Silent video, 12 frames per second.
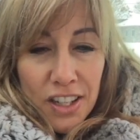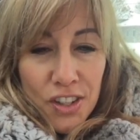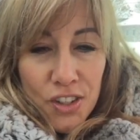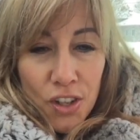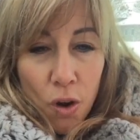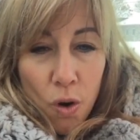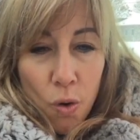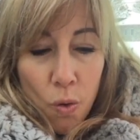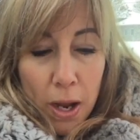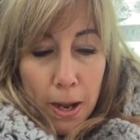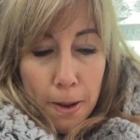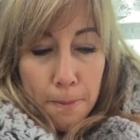So
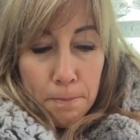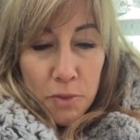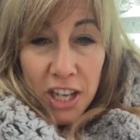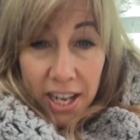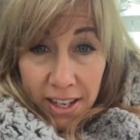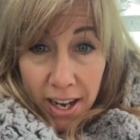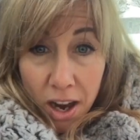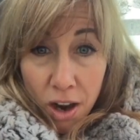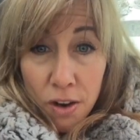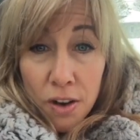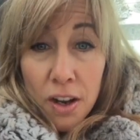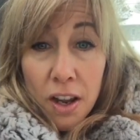um, take
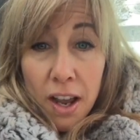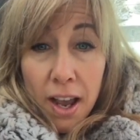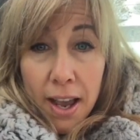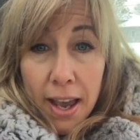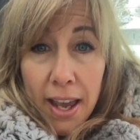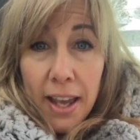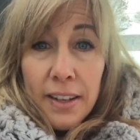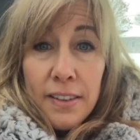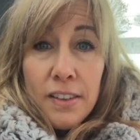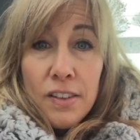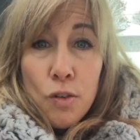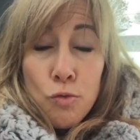care
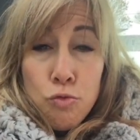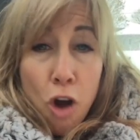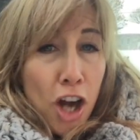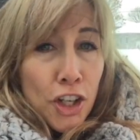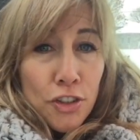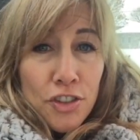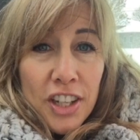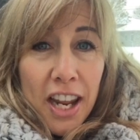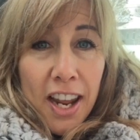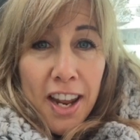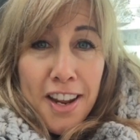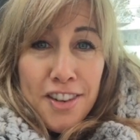and rock your
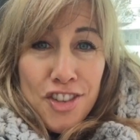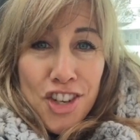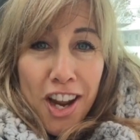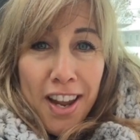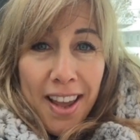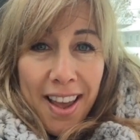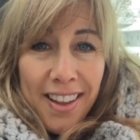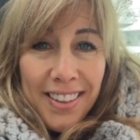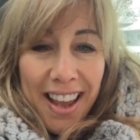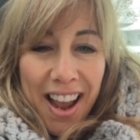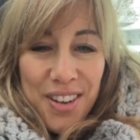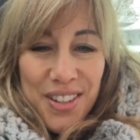day. JL
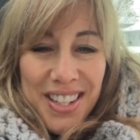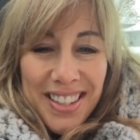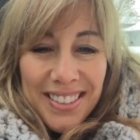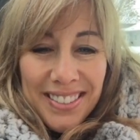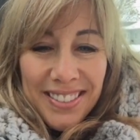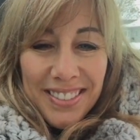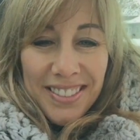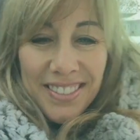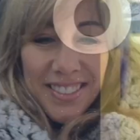out.